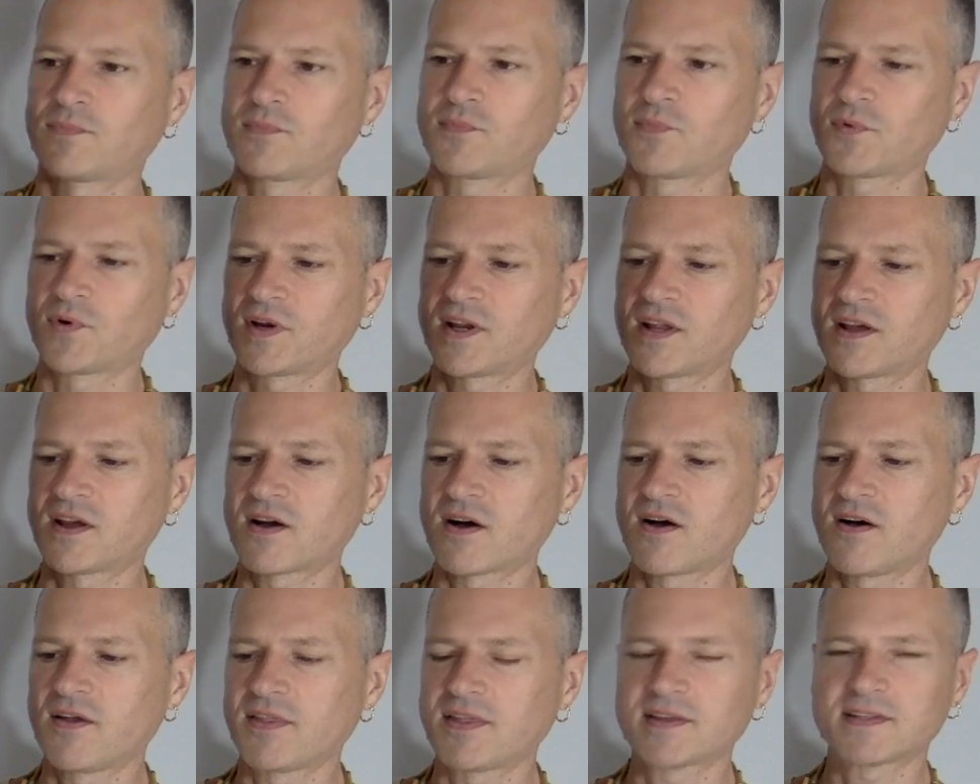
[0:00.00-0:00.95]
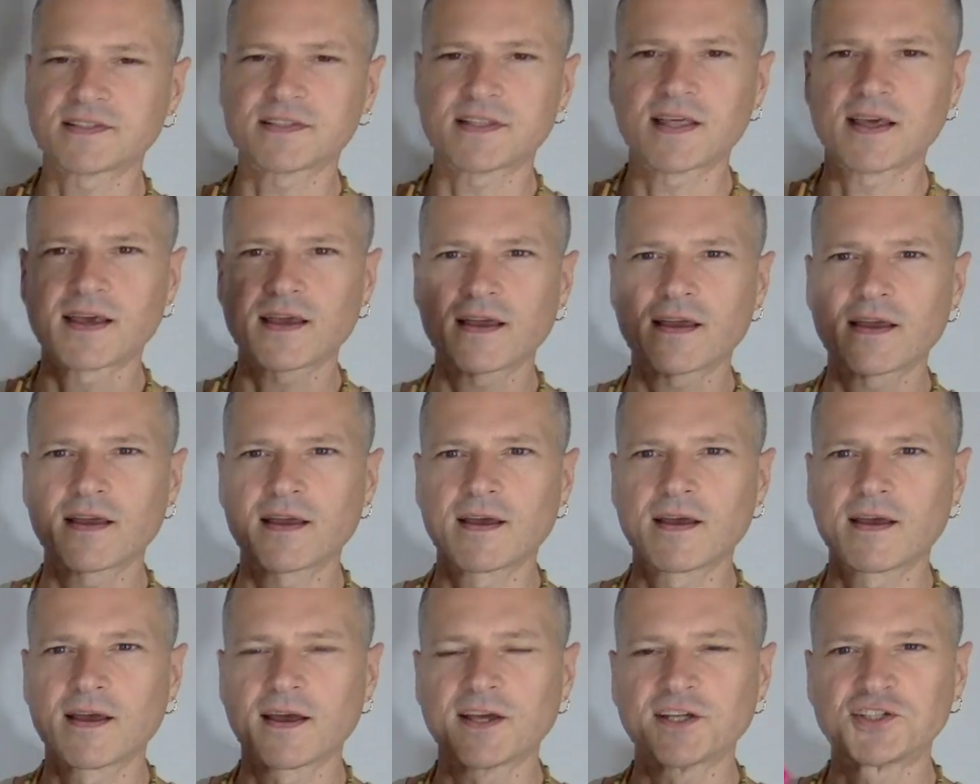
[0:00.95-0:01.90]
What do you call this thing?
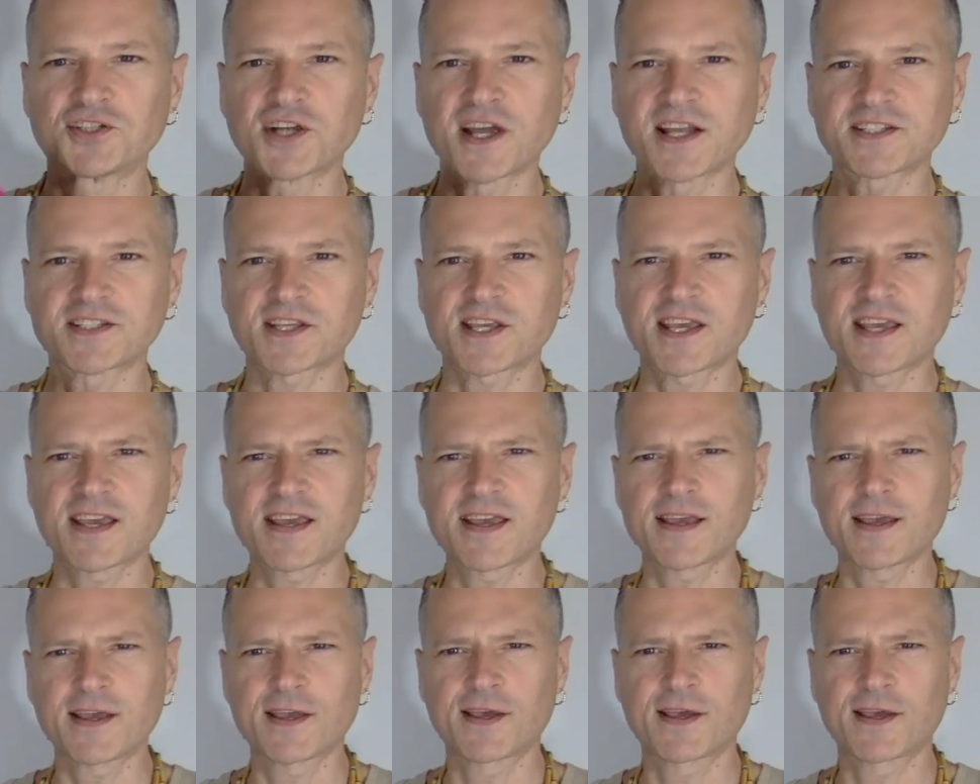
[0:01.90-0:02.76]
Jet ski?